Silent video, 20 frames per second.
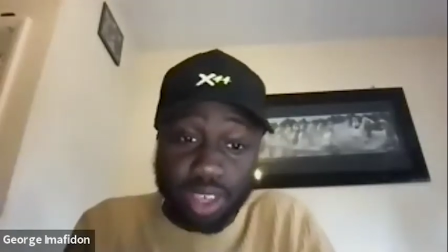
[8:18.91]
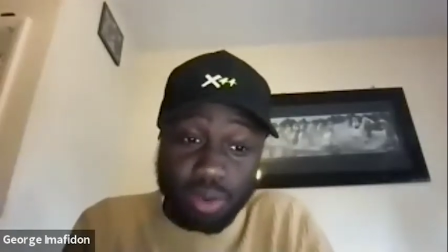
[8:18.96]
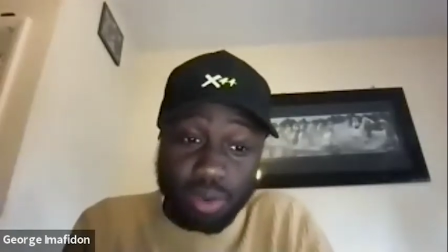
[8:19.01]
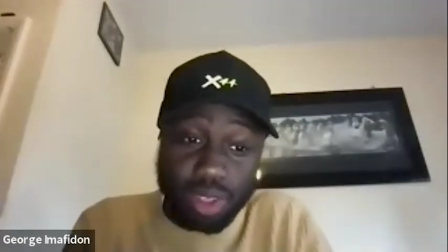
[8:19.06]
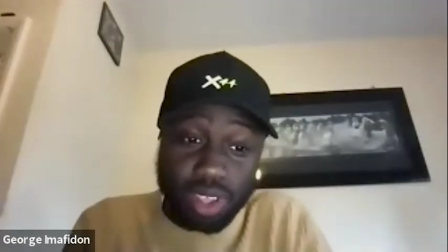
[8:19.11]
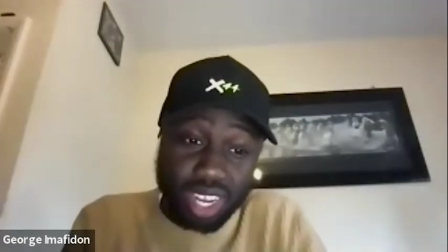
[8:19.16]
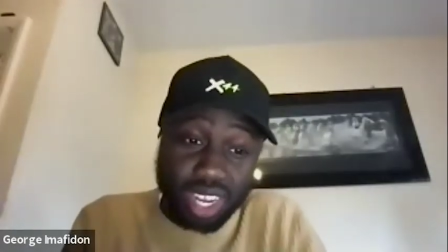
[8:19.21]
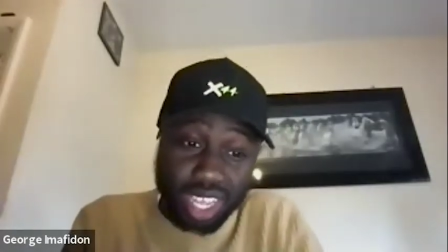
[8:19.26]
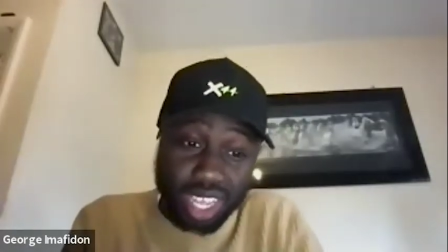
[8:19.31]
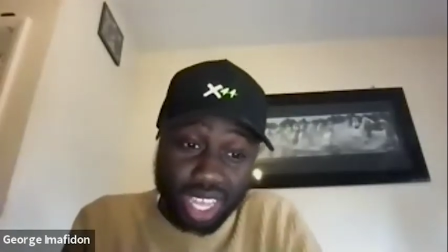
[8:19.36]

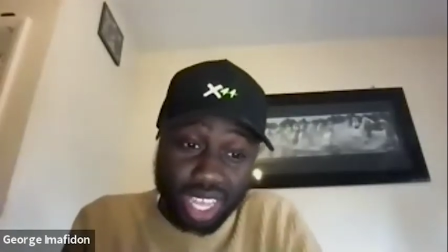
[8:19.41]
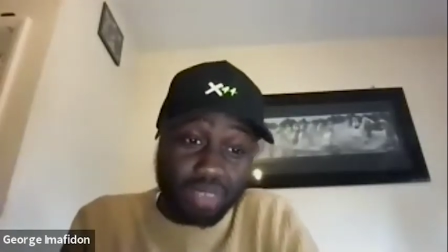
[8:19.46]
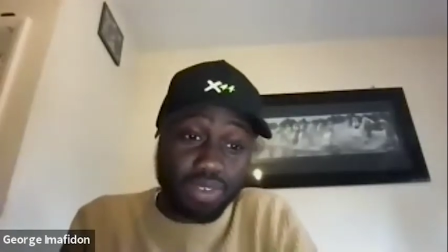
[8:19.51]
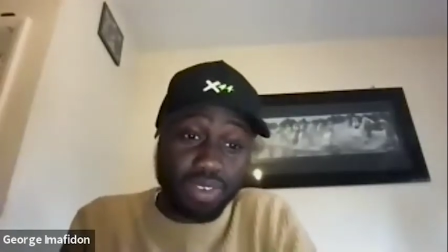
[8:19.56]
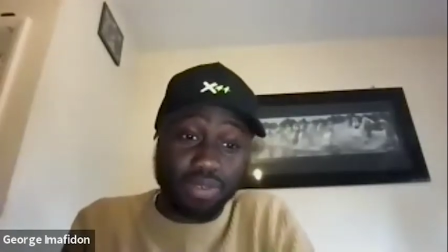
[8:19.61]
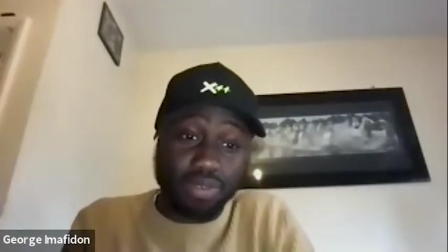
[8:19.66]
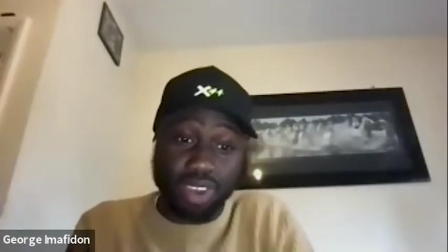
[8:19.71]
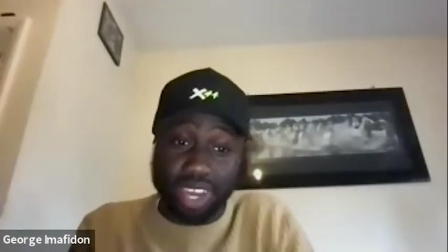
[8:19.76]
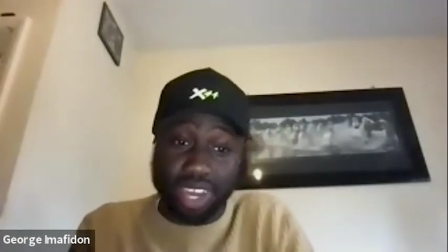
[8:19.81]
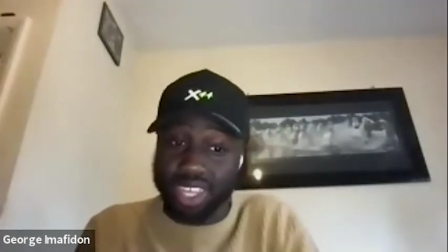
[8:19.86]
And if someone's going
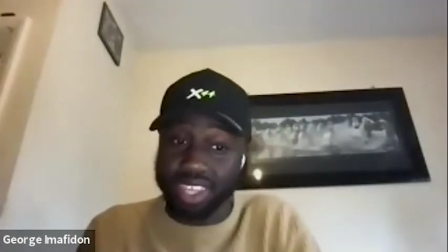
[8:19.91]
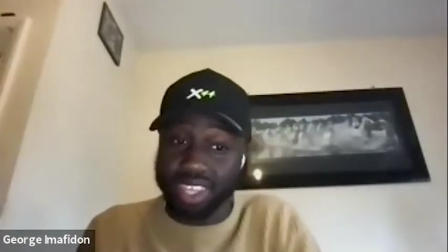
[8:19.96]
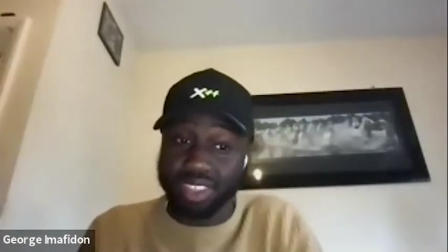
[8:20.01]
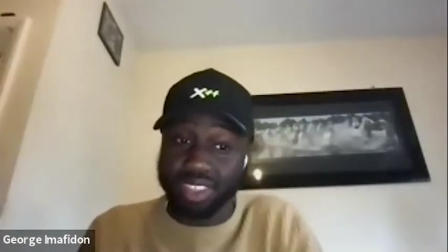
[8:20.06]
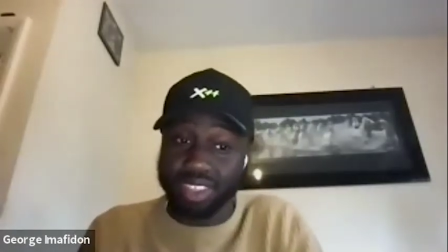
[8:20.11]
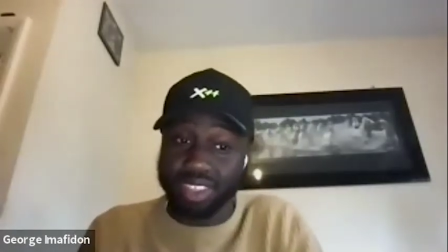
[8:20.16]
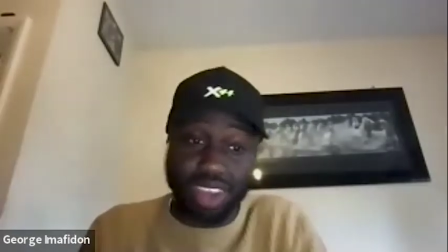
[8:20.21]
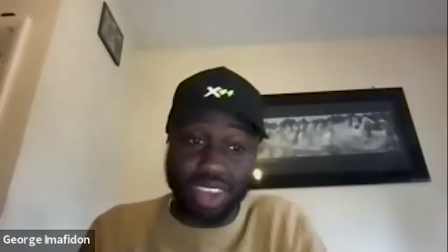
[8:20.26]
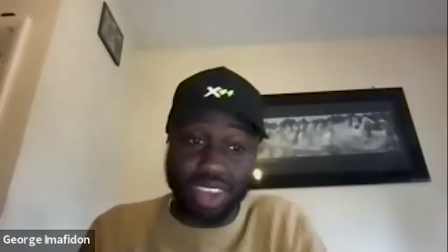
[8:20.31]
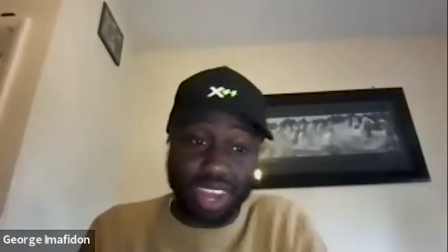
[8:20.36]
to give you
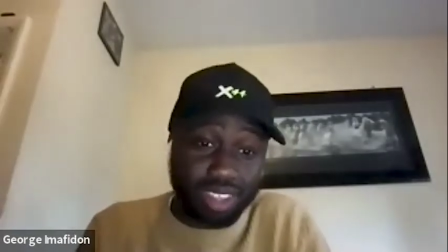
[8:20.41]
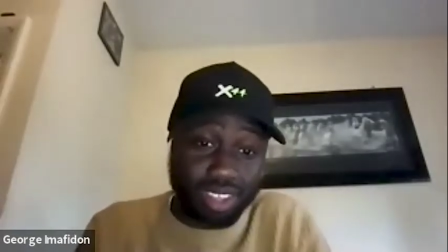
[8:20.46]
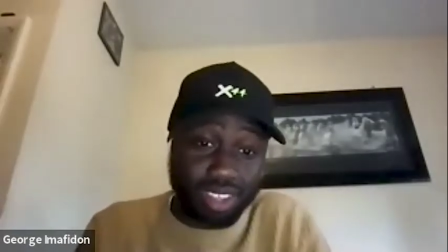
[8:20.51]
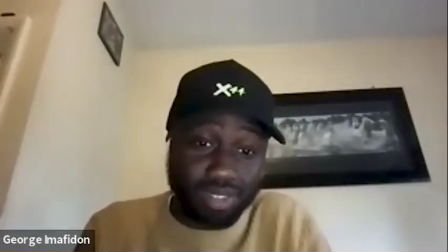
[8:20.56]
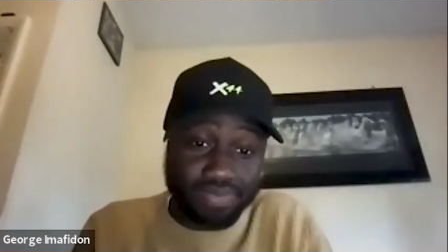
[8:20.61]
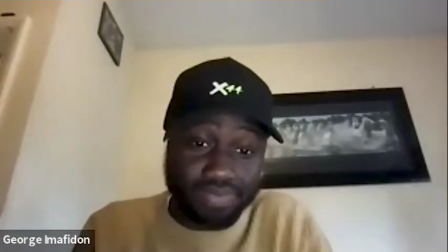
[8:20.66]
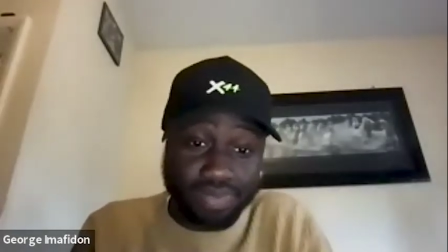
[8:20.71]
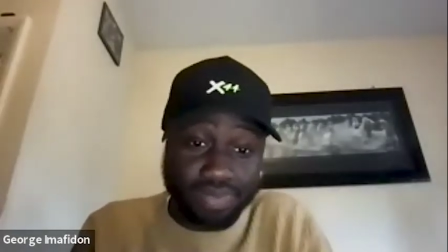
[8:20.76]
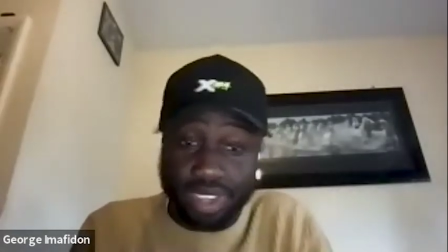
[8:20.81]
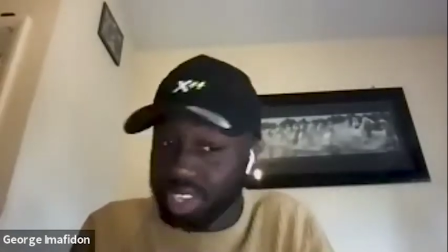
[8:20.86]

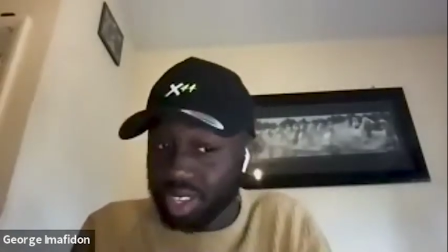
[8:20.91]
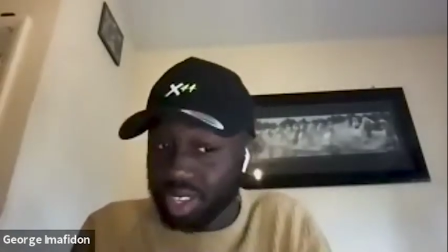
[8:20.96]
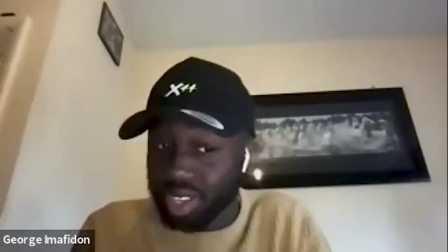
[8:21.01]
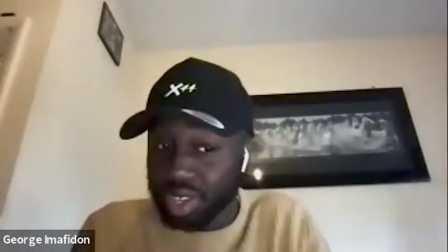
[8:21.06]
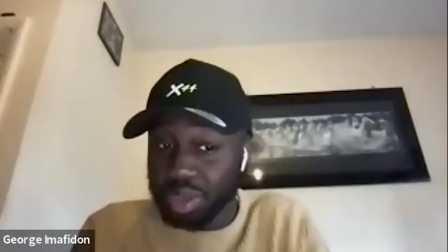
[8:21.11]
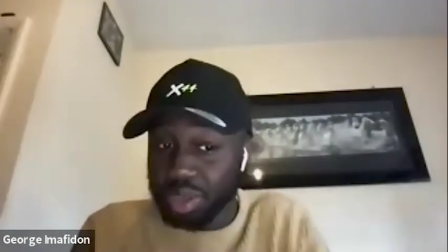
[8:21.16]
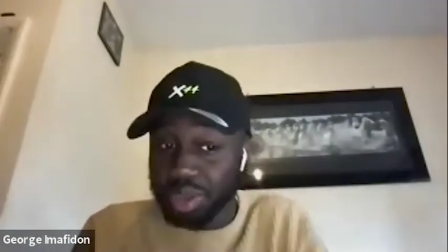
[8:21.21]
36,000